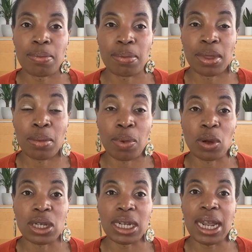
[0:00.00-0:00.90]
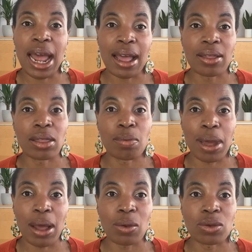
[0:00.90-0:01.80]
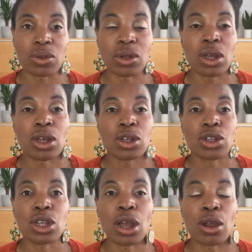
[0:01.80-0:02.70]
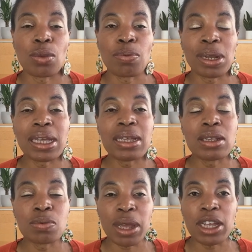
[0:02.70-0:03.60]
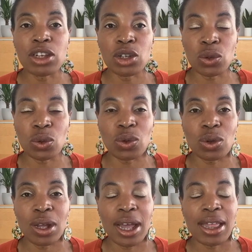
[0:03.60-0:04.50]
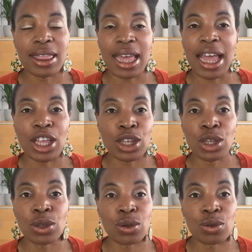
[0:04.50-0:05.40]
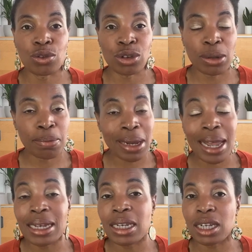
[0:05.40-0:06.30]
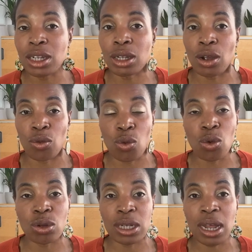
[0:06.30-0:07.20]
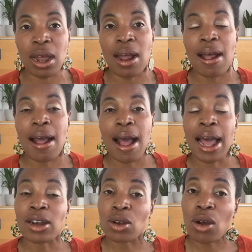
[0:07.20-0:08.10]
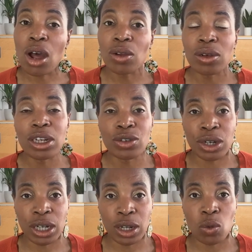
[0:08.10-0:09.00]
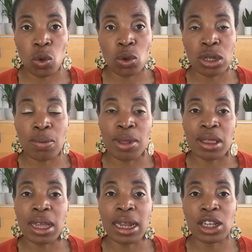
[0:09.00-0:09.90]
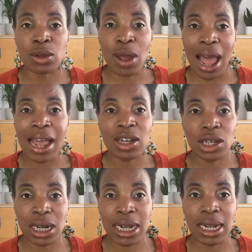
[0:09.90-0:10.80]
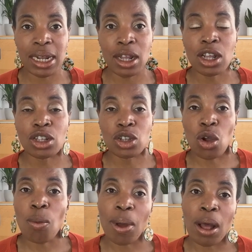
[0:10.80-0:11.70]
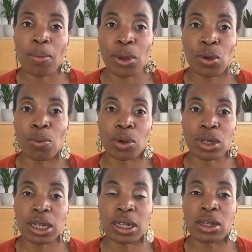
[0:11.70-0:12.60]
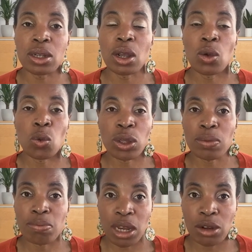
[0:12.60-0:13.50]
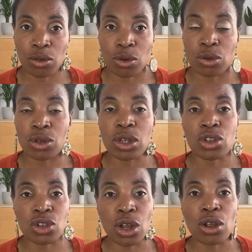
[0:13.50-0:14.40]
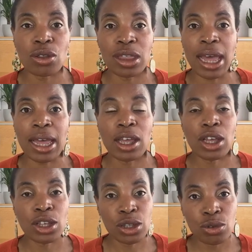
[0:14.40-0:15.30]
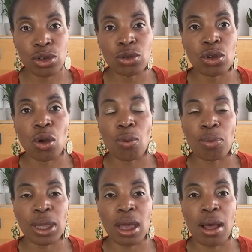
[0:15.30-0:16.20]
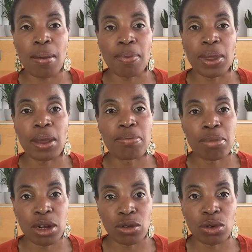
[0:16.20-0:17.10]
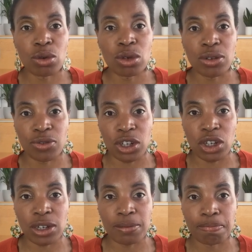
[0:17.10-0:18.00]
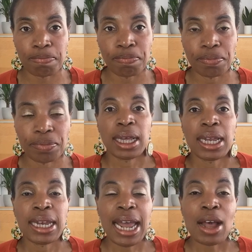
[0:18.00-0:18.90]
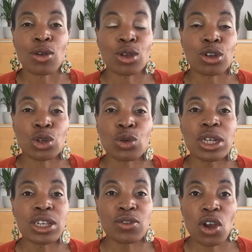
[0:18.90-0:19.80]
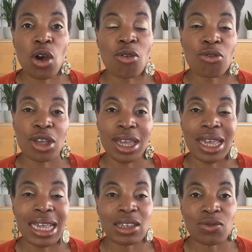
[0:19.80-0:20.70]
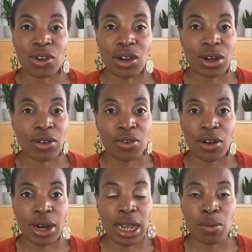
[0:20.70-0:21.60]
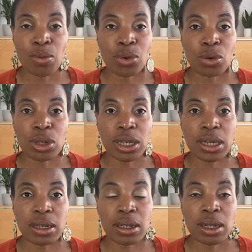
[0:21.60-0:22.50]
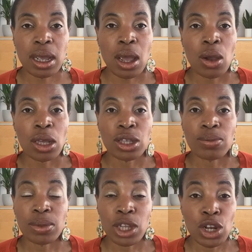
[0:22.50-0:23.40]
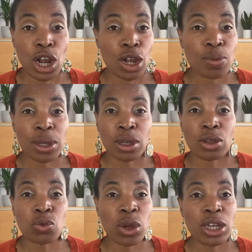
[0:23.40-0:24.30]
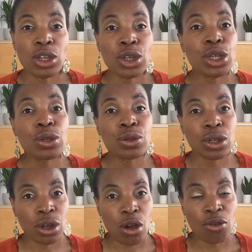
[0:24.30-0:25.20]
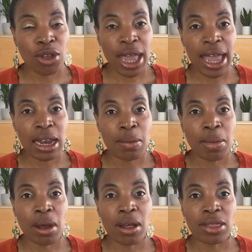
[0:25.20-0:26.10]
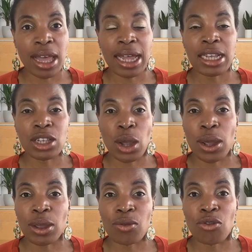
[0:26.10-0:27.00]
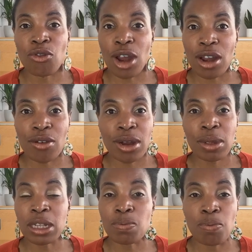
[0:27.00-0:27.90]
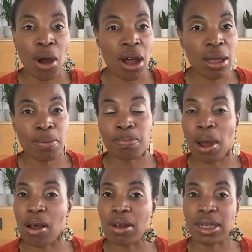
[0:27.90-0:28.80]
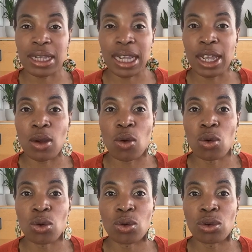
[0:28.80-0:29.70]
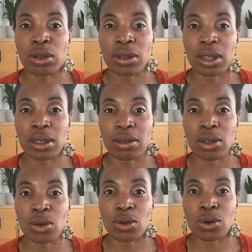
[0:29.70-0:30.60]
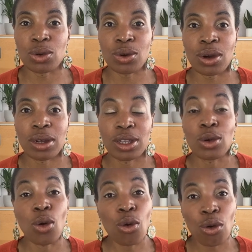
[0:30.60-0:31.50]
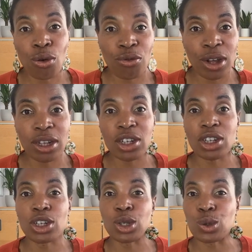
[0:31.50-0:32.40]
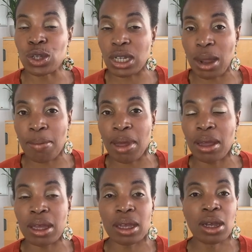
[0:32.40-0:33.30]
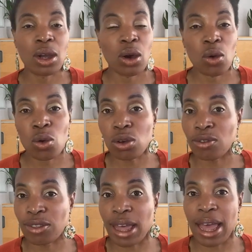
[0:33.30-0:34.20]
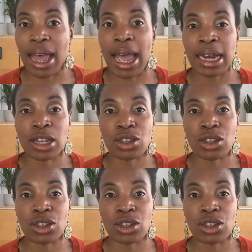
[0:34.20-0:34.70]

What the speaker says: the body and the bowels. So please make sure that you drink plenty of water, and not only drinking water, but that you actually top up your bodies with minerals so that you do not become mineral deficient. Now, your choice of coffee is very, very important, because when you use a coffee enema, that is it's bypassing all your oral function, your stomach, all of that, and it's